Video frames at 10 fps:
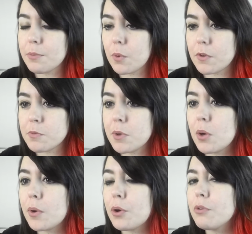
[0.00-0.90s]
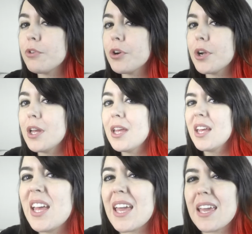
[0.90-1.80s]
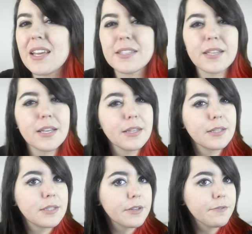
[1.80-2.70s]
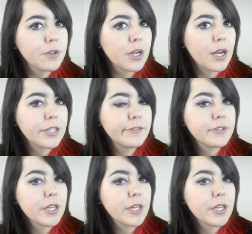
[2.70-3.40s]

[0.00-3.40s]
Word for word: I'm going to be going over a slightly different kind of